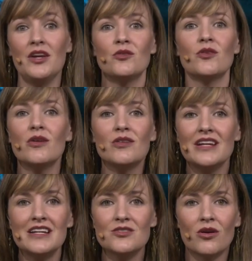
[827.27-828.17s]
You don't
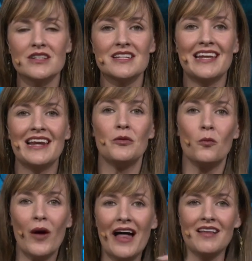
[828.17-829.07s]
need to articulate
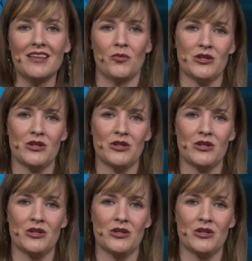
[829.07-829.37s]
well